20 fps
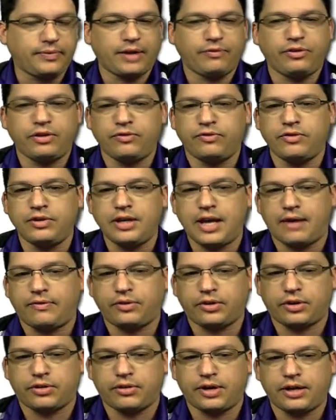If you've
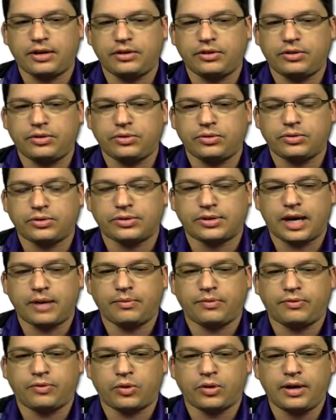never created a Google site
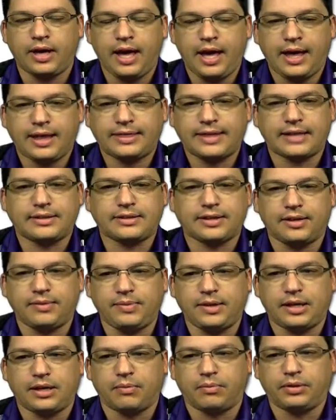before, that's going to
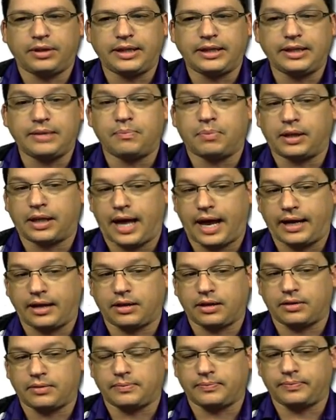be completely blank.